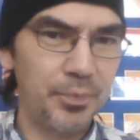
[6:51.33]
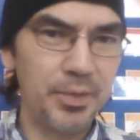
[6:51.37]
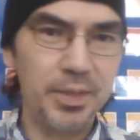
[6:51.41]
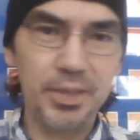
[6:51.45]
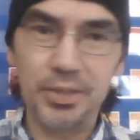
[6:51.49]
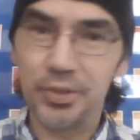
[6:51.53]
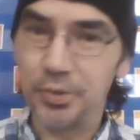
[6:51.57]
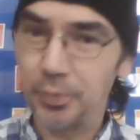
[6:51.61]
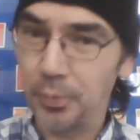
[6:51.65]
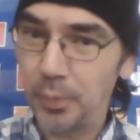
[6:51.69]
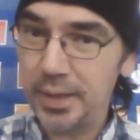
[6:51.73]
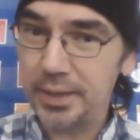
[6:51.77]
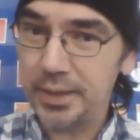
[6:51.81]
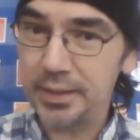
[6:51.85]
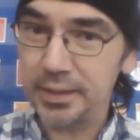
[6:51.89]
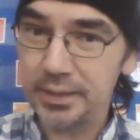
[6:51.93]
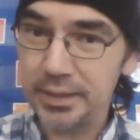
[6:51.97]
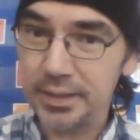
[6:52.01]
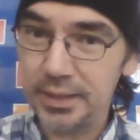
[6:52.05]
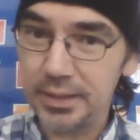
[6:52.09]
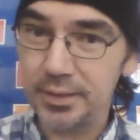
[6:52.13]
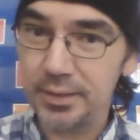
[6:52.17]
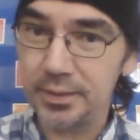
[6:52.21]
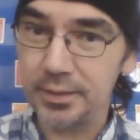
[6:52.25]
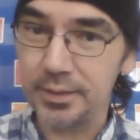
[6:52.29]
Either way can
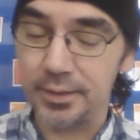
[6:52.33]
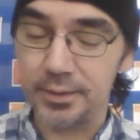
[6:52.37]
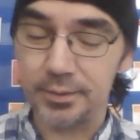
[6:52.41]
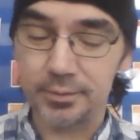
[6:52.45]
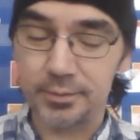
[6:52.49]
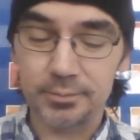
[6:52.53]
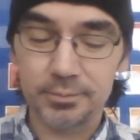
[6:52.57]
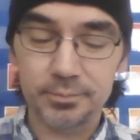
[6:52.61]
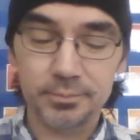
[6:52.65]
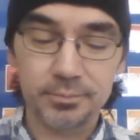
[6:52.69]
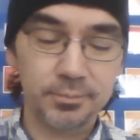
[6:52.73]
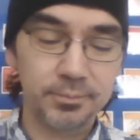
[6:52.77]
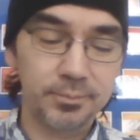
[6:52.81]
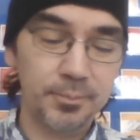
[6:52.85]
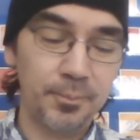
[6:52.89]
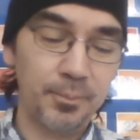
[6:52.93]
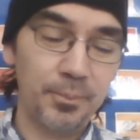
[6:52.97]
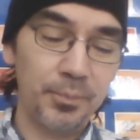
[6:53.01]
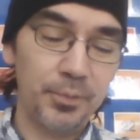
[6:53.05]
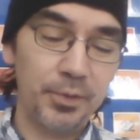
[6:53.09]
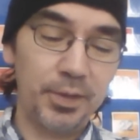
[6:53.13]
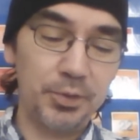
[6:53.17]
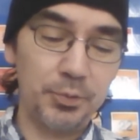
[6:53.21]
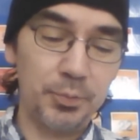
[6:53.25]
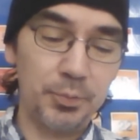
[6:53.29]
get you there.
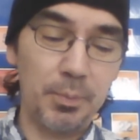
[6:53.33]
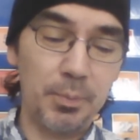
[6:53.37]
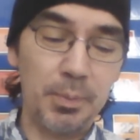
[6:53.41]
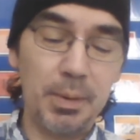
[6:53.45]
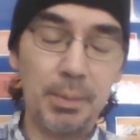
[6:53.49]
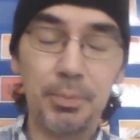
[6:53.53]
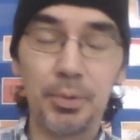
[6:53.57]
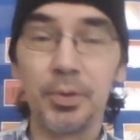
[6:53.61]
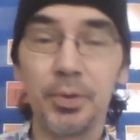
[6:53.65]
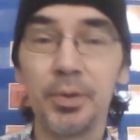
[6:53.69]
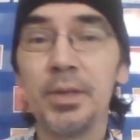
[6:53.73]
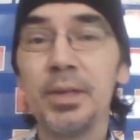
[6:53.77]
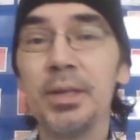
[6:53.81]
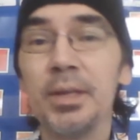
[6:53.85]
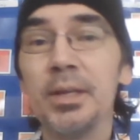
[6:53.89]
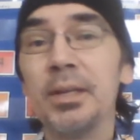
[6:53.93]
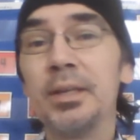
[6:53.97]
Because remember,